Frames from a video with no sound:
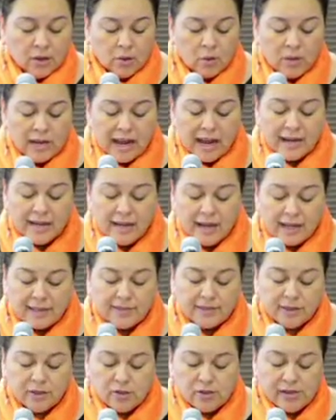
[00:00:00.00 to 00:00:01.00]
Julian
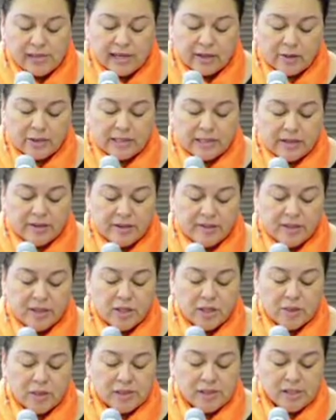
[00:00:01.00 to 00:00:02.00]
Castro, Secretary of the
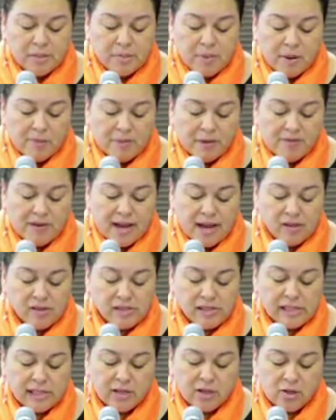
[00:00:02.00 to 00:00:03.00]
U.S. Department of
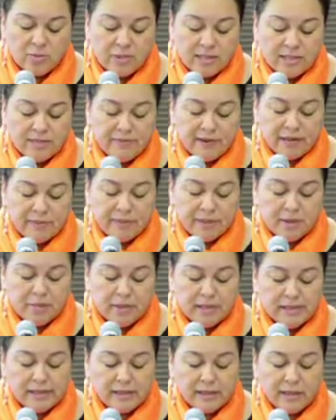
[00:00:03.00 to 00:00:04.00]
Housing and Urban Development,
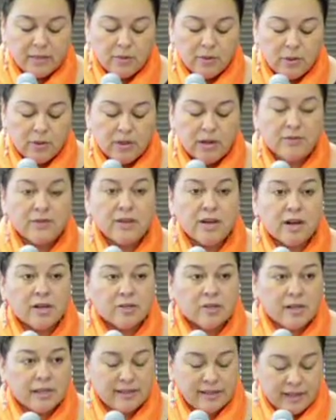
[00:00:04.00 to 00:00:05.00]
recently wrote of
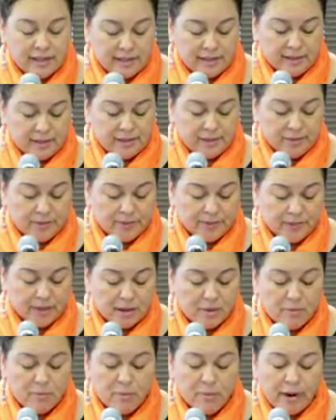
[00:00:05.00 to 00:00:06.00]
Dr. Natalicio,
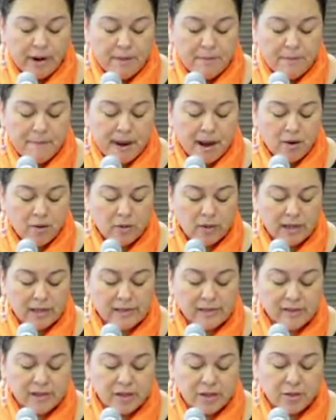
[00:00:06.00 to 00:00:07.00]
"Brain power
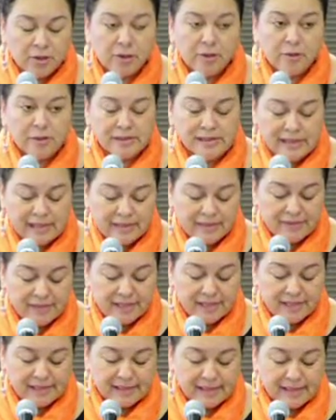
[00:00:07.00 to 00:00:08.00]
is the new currency of
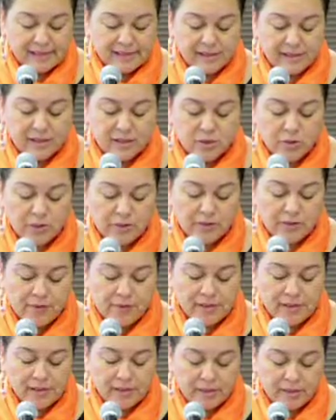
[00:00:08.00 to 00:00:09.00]
success in the
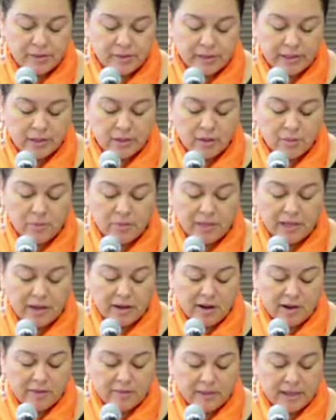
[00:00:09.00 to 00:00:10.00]
21st century global
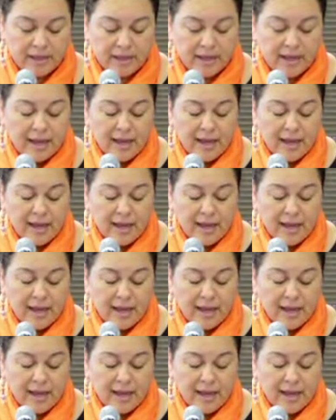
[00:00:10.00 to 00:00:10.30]
economy.